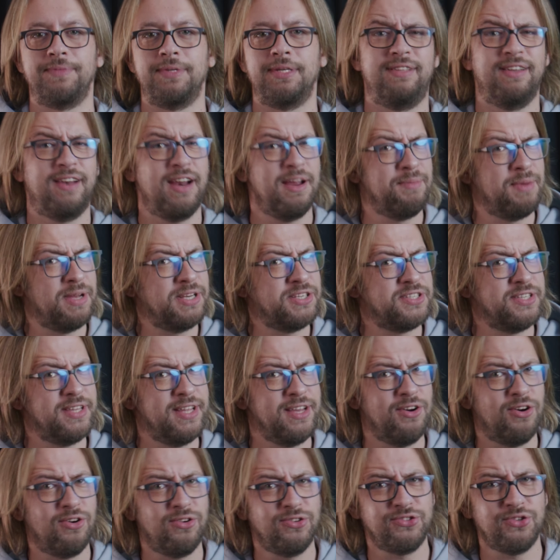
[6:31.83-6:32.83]
Did I mention
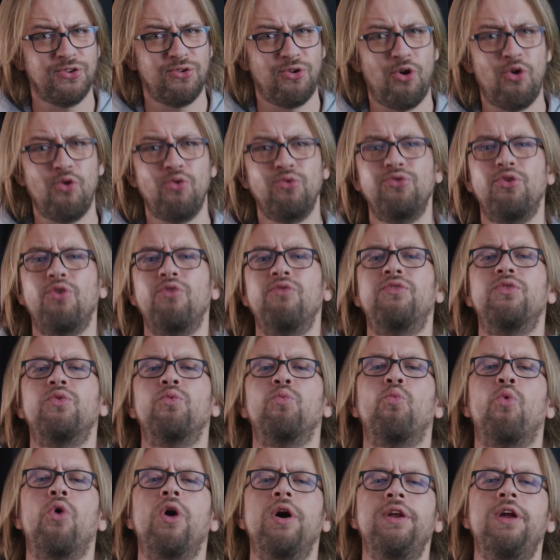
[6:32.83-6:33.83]
they also hold over
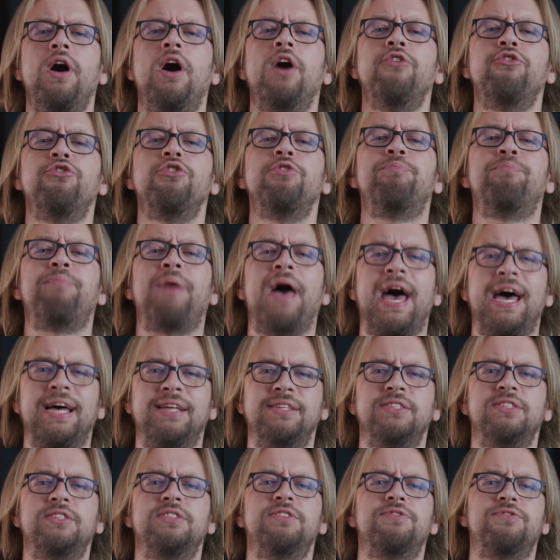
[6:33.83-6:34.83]
100
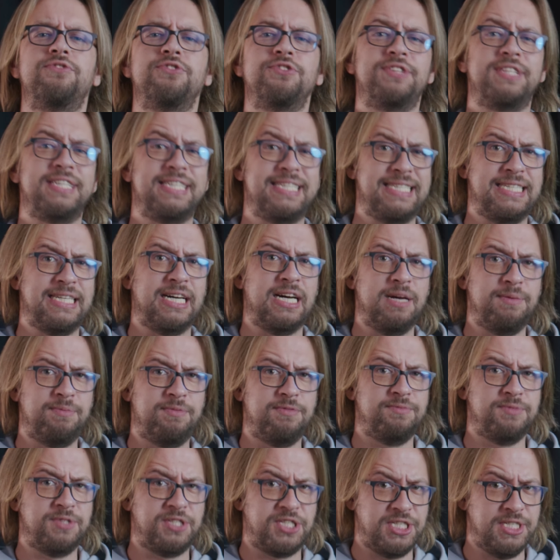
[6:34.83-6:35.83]
patents for this type
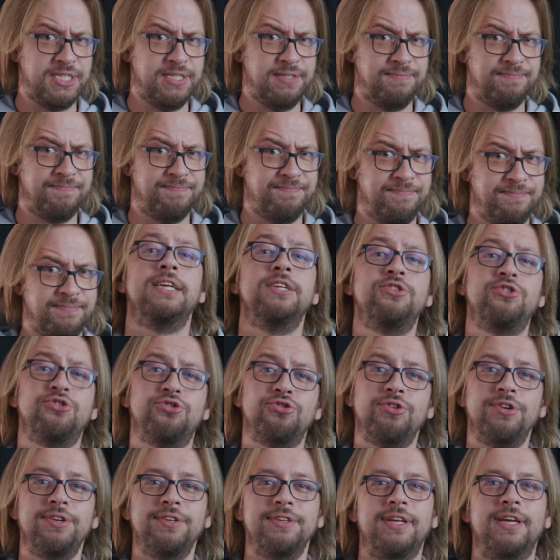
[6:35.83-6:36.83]
of machine? In
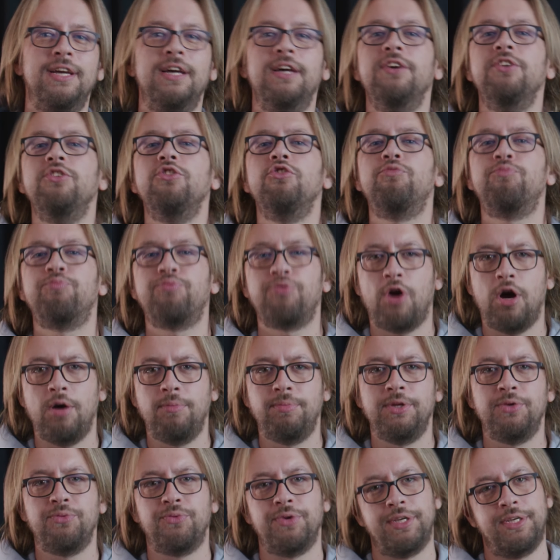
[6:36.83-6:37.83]
short, you've
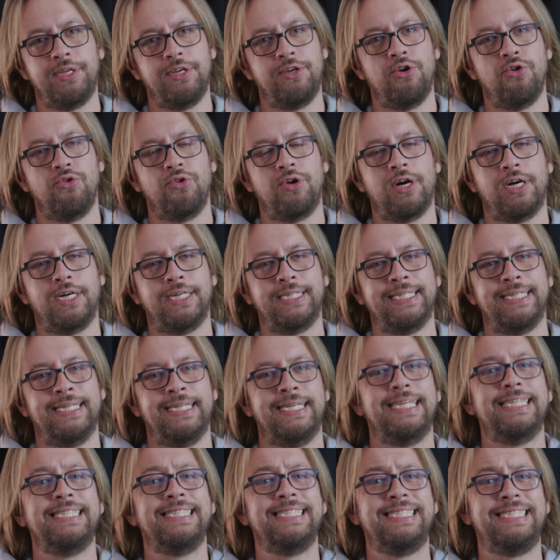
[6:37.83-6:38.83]
probably ridden an
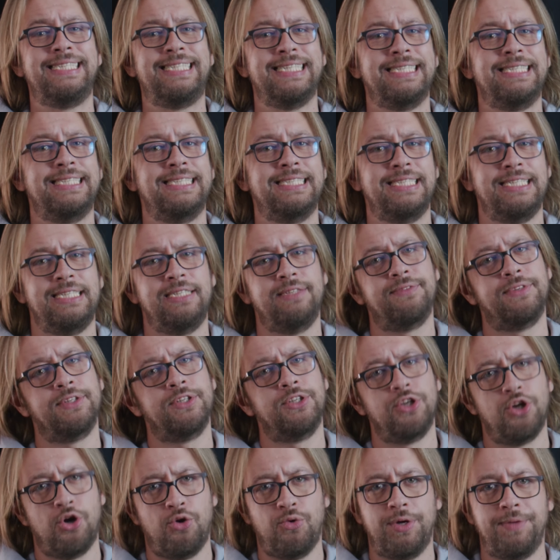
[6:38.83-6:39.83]
Okai and didn't
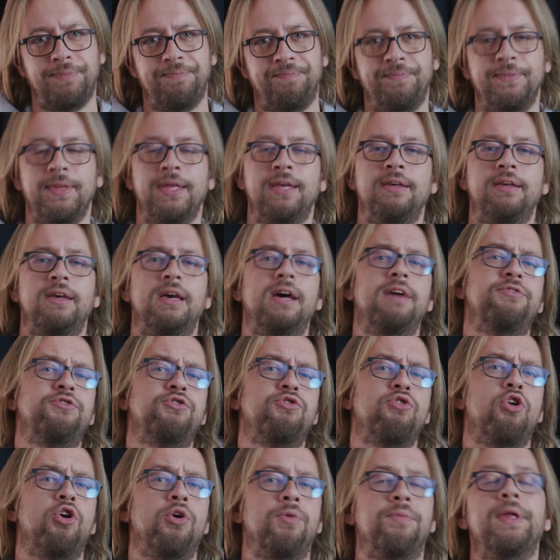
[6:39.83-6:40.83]
even know it.
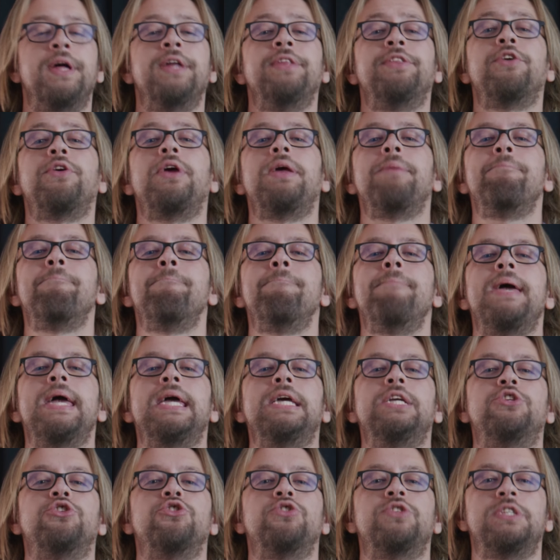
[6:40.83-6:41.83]
After all, they're a
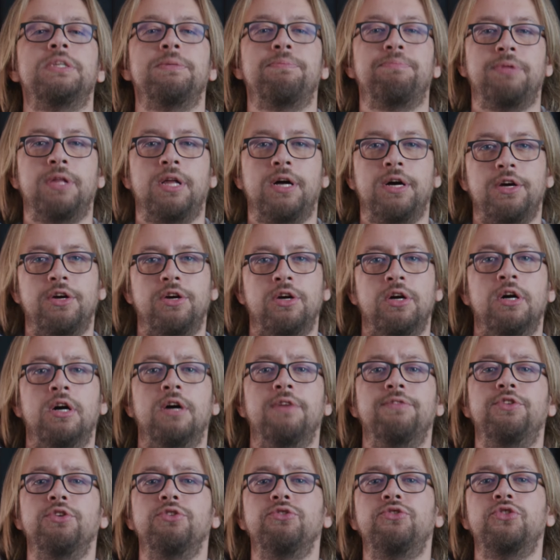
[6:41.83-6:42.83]
major supplier
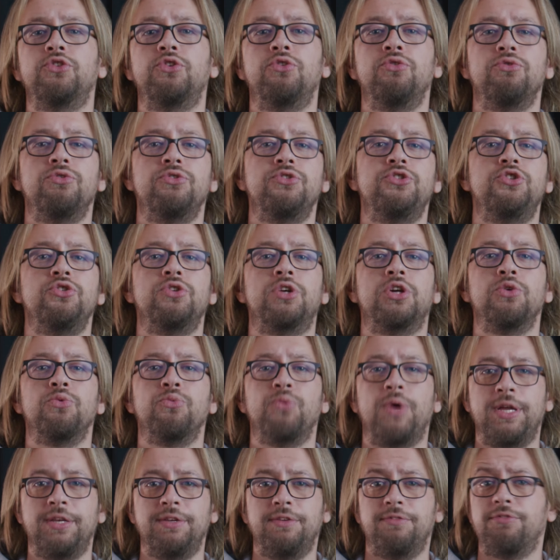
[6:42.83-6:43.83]
of those scooters you can
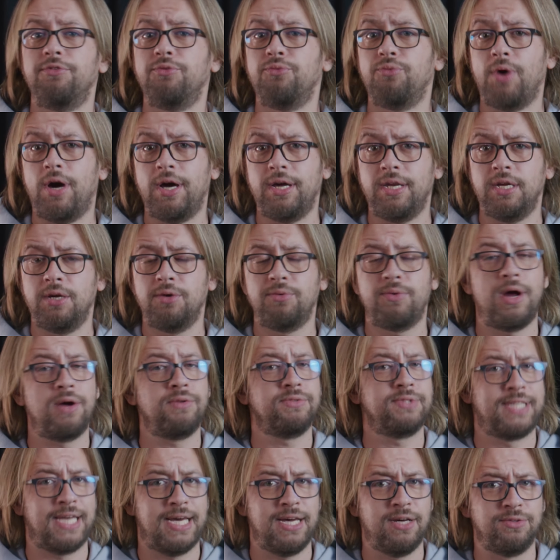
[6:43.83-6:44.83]
rent for riding
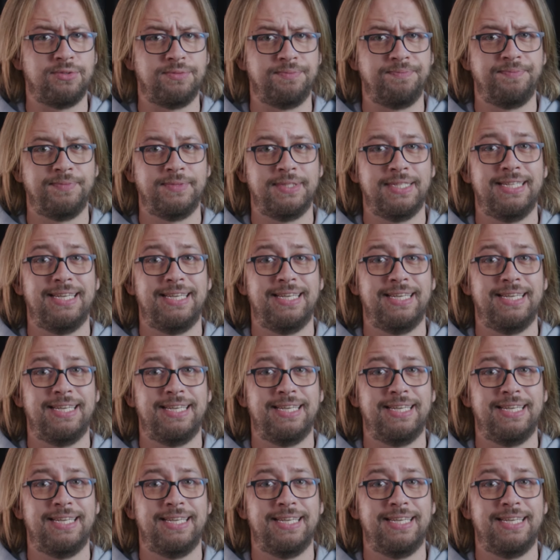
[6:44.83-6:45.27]
around town.